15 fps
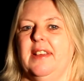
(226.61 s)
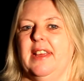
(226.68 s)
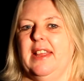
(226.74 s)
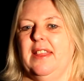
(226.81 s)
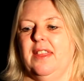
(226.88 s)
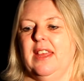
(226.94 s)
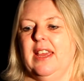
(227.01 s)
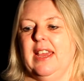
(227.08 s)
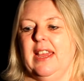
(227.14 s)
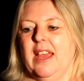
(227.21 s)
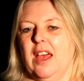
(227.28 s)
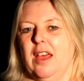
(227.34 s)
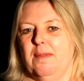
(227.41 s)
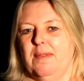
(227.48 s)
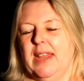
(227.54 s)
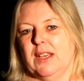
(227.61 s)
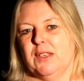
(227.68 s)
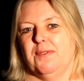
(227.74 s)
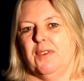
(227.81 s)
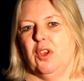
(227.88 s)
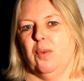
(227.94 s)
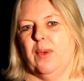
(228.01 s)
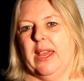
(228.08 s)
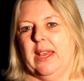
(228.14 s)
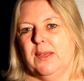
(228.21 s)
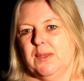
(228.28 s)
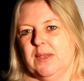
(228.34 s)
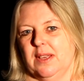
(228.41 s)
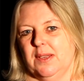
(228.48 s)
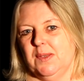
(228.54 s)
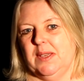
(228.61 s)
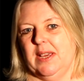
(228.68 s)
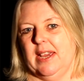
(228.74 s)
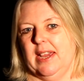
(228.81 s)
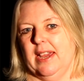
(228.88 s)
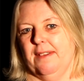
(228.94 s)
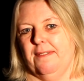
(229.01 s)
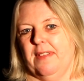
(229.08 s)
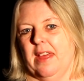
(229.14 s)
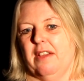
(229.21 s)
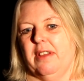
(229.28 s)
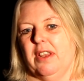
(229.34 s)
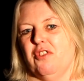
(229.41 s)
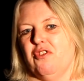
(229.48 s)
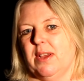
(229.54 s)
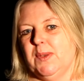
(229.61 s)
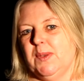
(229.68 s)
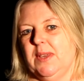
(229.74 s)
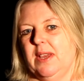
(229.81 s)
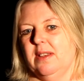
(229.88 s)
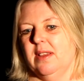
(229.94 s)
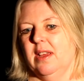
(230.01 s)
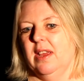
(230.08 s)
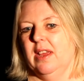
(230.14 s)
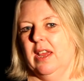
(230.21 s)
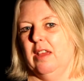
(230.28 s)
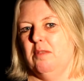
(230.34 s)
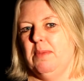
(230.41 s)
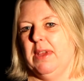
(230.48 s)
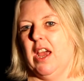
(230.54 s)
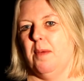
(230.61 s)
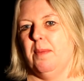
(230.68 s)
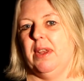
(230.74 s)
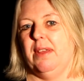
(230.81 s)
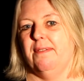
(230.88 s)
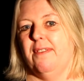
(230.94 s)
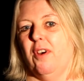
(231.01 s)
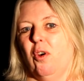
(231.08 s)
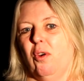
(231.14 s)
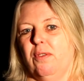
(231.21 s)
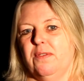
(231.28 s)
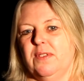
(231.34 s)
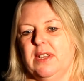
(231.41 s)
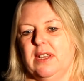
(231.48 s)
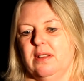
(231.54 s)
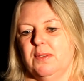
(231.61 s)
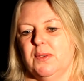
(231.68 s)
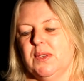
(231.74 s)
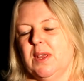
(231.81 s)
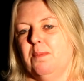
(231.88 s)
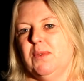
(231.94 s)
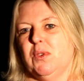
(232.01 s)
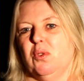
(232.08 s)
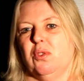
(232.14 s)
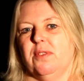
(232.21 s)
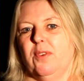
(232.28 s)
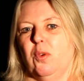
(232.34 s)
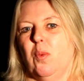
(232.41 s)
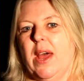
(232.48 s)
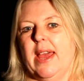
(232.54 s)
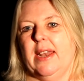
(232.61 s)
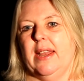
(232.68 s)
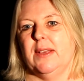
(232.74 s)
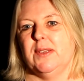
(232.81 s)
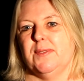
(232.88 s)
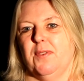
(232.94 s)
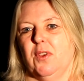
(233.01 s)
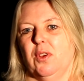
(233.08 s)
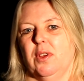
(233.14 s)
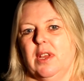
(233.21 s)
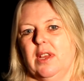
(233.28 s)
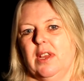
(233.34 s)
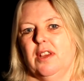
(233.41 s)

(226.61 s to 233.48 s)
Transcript: in the next few weeks and see if they're interested in becoming involved in some sort of awareness for